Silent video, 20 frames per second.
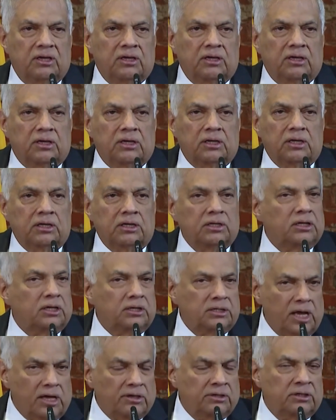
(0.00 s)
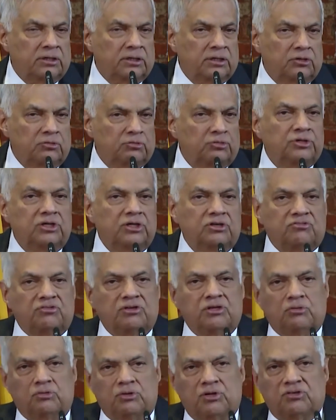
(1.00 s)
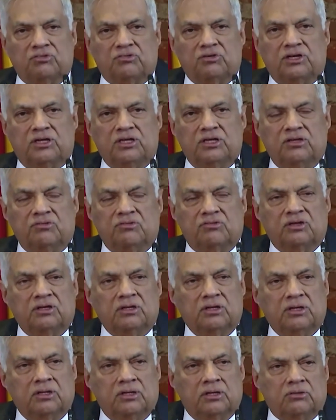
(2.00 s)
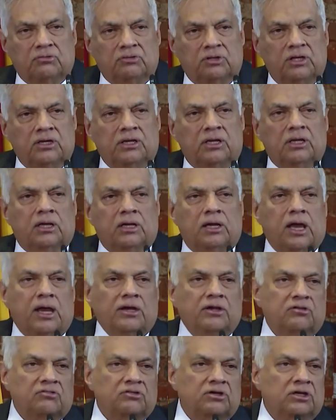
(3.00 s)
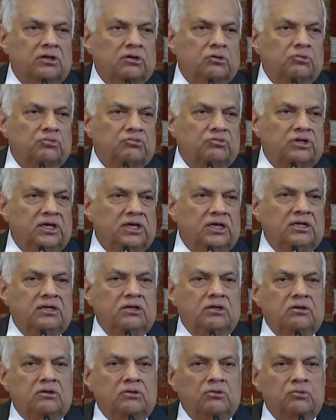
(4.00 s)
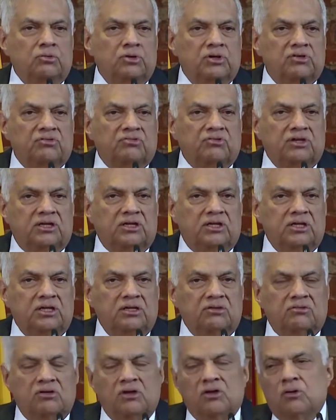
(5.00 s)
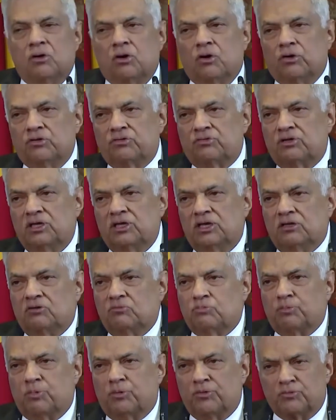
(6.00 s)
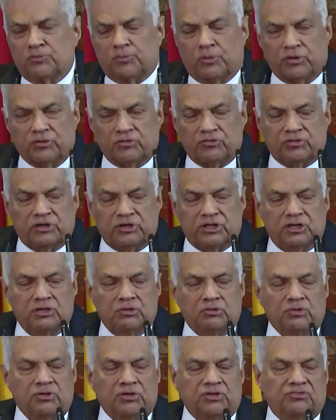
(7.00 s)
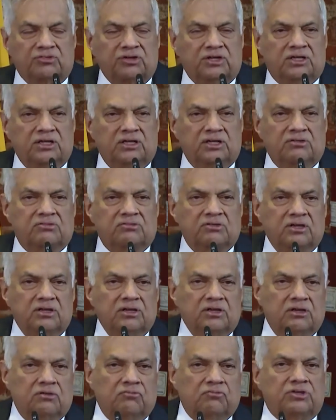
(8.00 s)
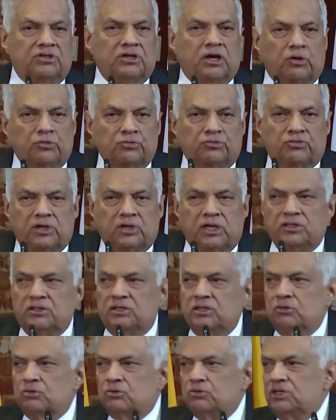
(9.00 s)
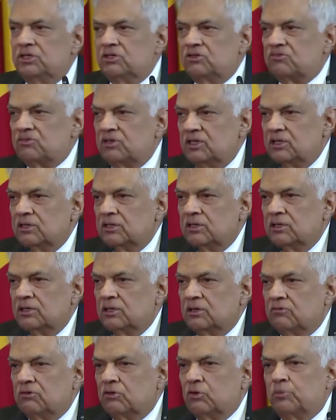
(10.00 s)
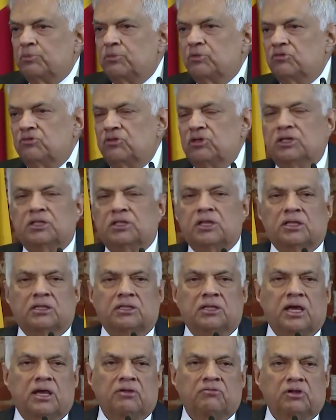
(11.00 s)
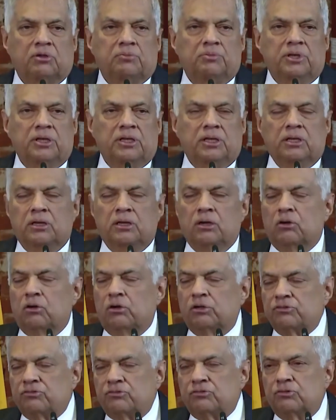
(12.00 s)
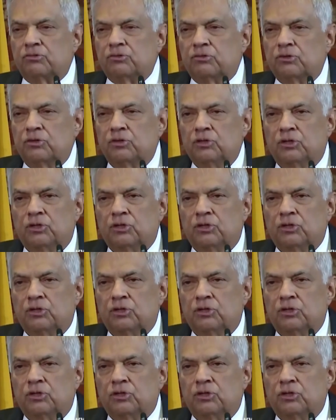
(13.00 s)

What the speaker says: non-UGC universities, in addition to state universities or state-sponsored universities which are outside the UGC. We hope to see that there will be also